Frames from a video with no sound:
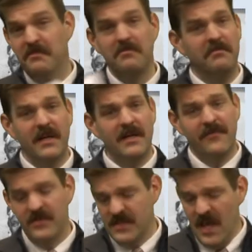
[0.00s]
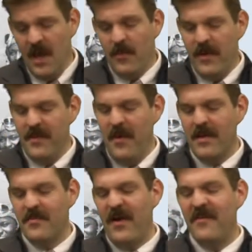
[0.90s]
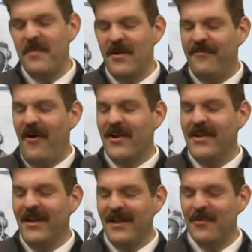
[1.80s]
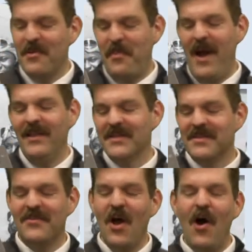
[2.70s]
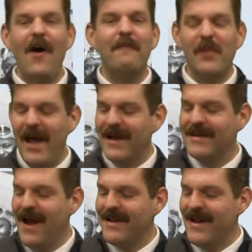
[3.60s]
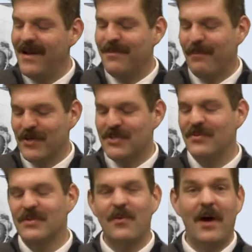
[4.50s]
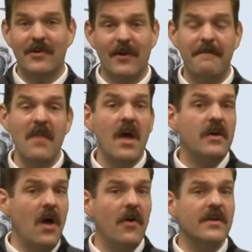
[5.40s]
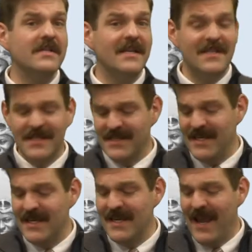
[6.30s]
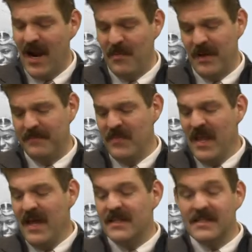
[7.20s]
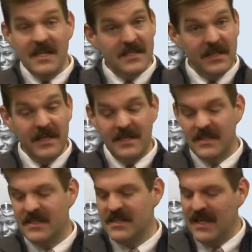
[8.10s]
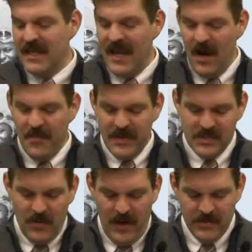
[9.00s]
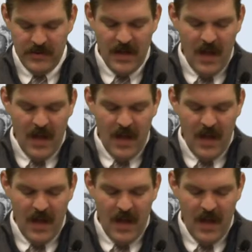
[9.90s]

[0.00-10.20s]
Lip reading: big difference. Among the brave men who fought in Italy were the pilots of the all-black 99th Pursuit Squadron, known as the Tuskegee Airmen. In Sicily, the Tuskegee Airmen Squadron